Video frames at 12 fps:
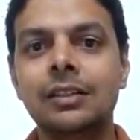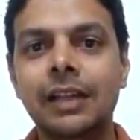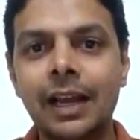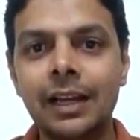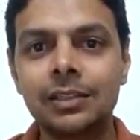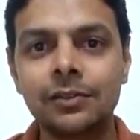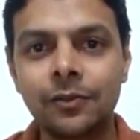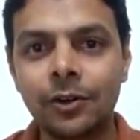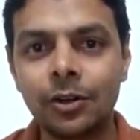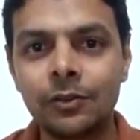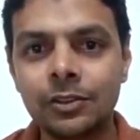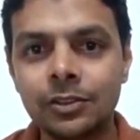tax
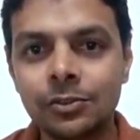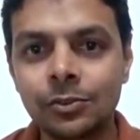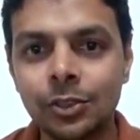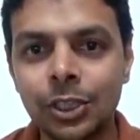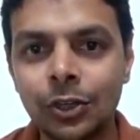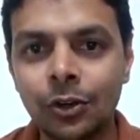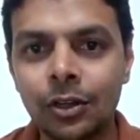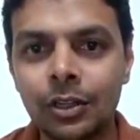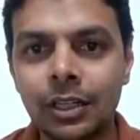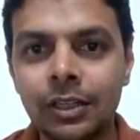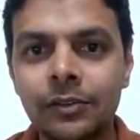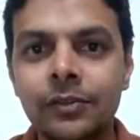fraud which is going
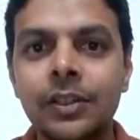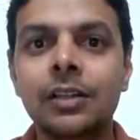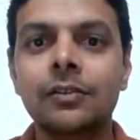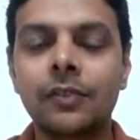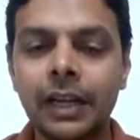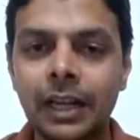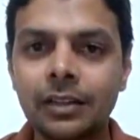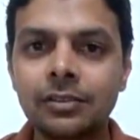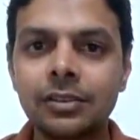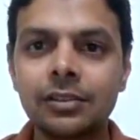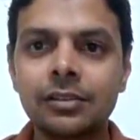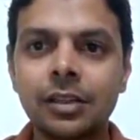on, if
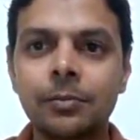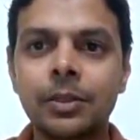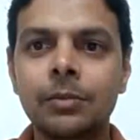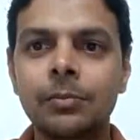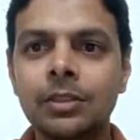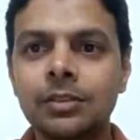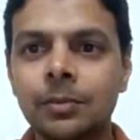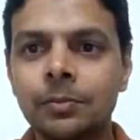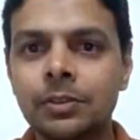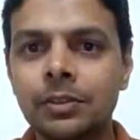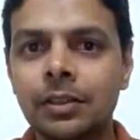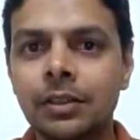financials are being
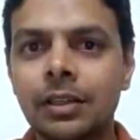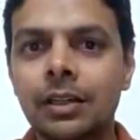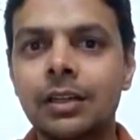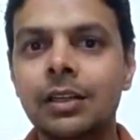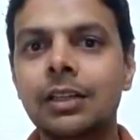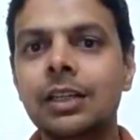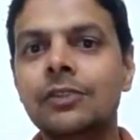misrepresented,